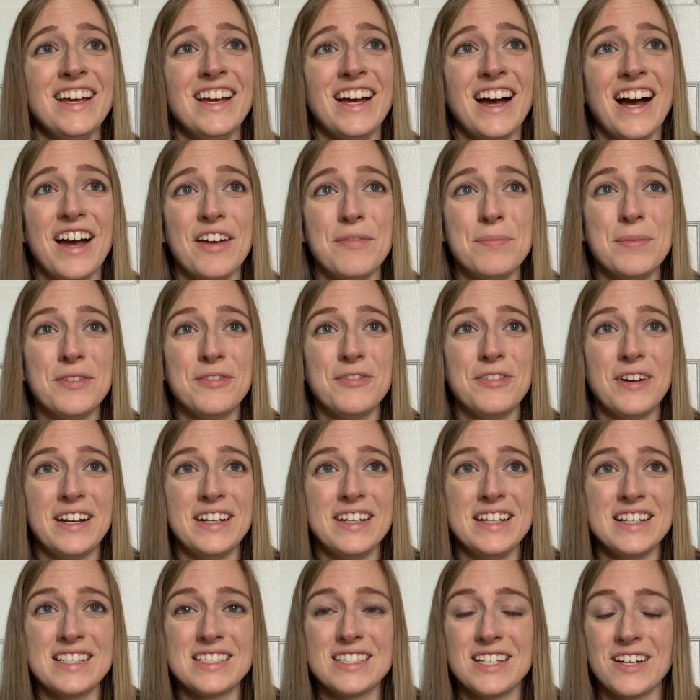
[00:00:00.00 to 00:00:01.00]
I've been
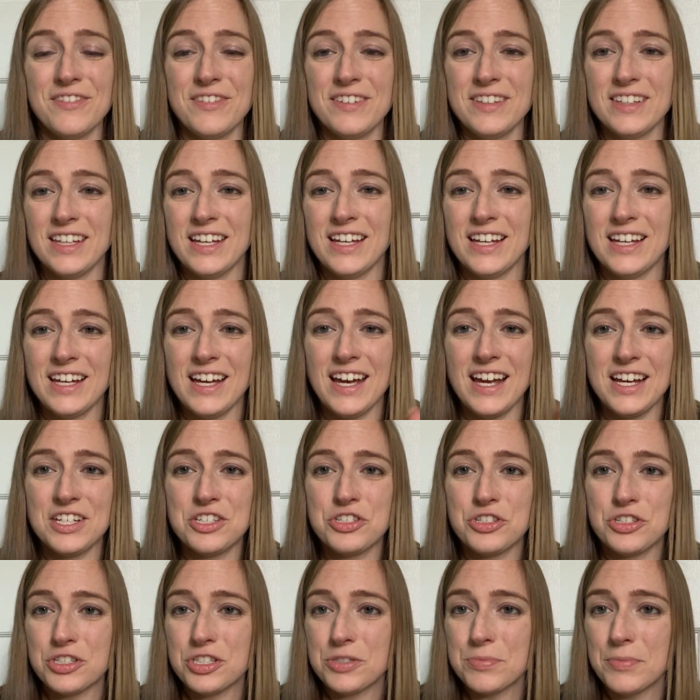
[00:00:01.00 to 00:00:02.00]
finding stuff in like
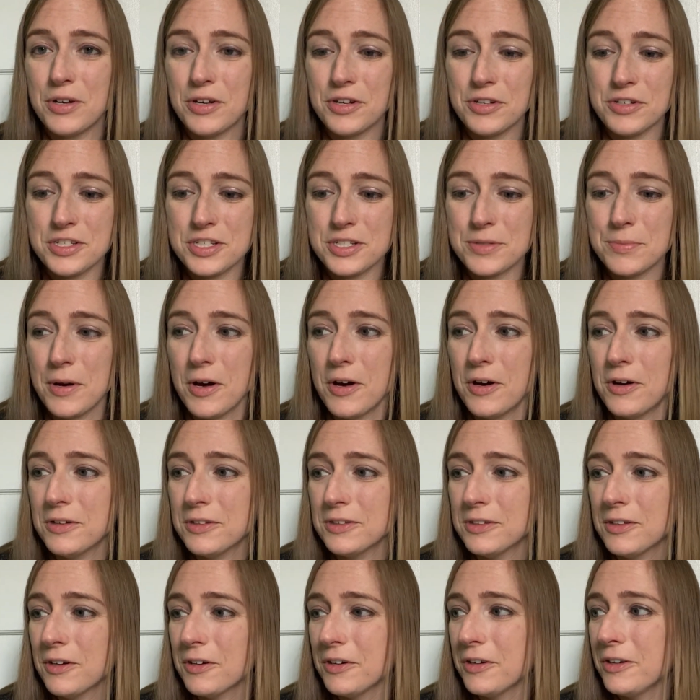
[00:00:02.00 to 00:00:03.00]
extra small, small,
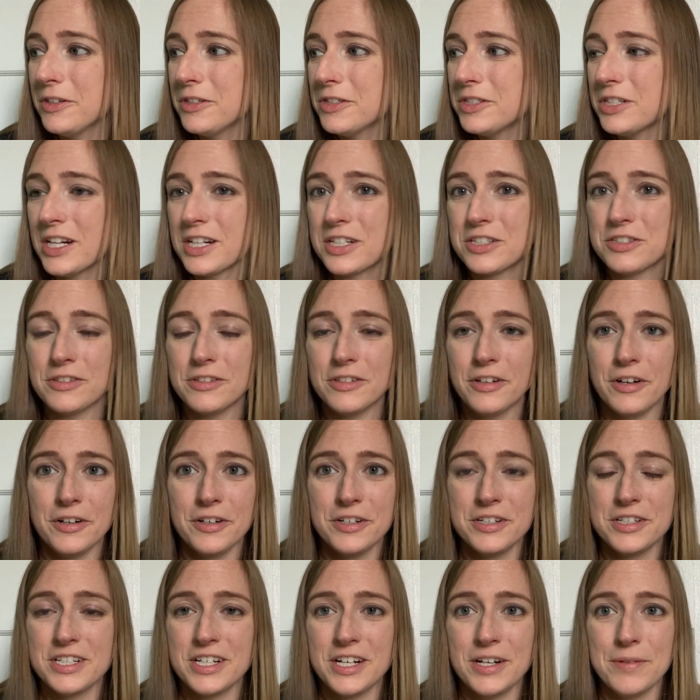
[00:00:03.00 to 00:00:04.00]
large, extra
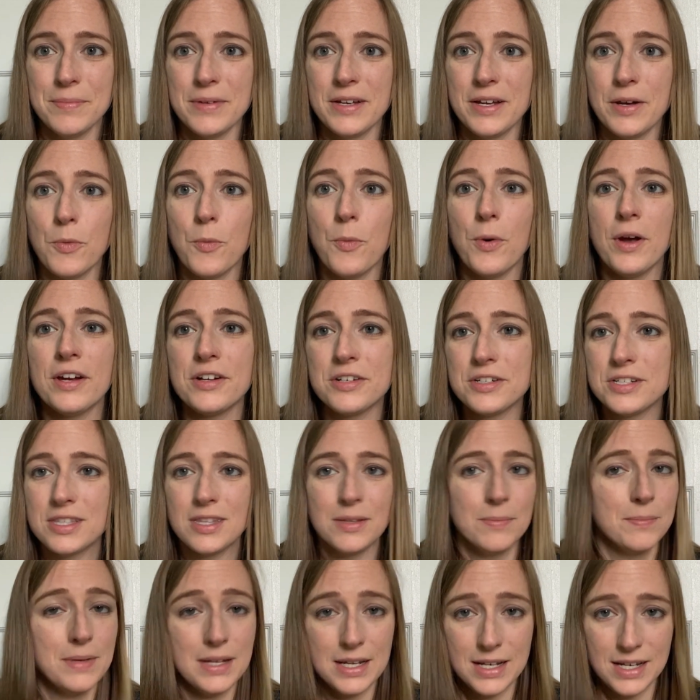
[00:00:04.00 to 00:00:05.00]
large, and I'm like, where's the
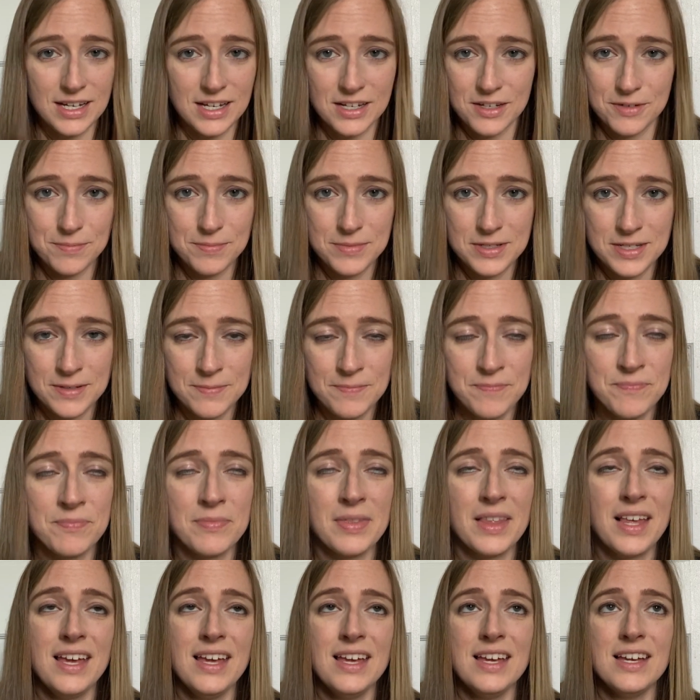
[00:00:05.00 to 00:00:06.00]
mediums?
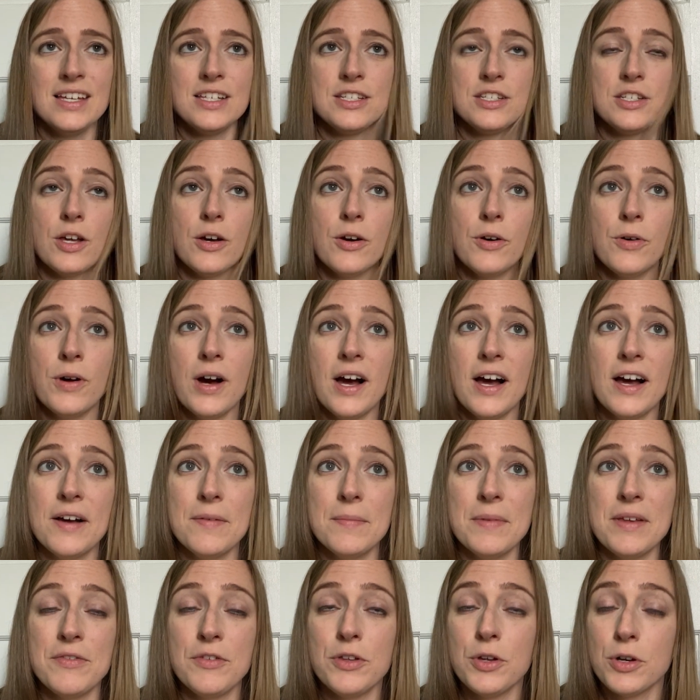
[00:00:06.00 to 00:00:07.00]
So
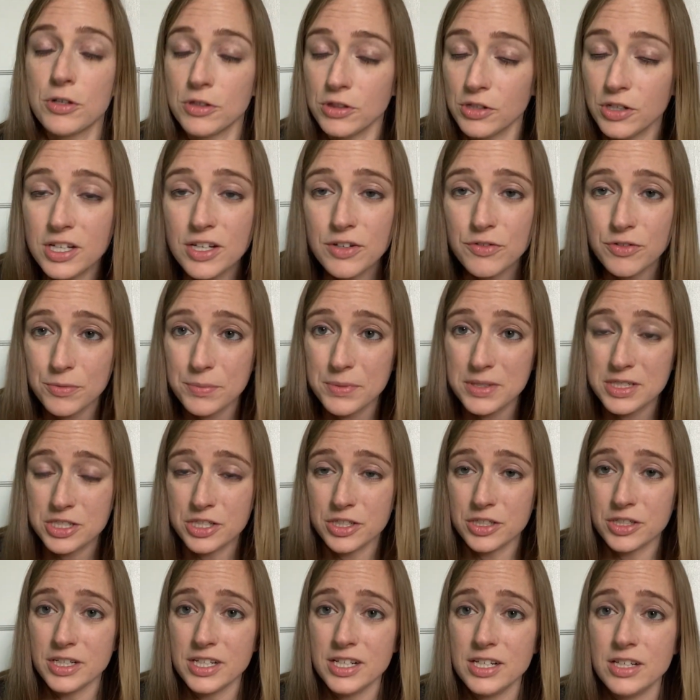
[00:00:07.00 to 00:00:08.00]
if you're looking for
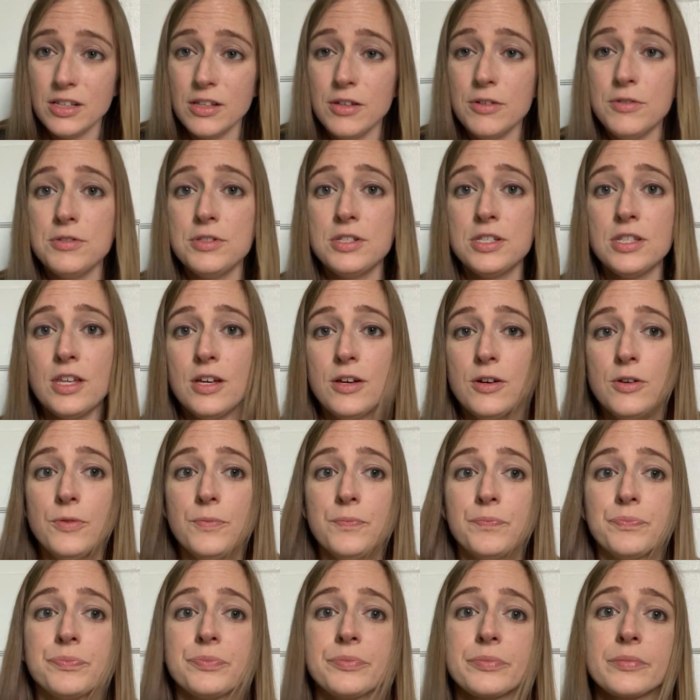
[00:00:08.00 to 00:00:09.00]
maternity clothes though,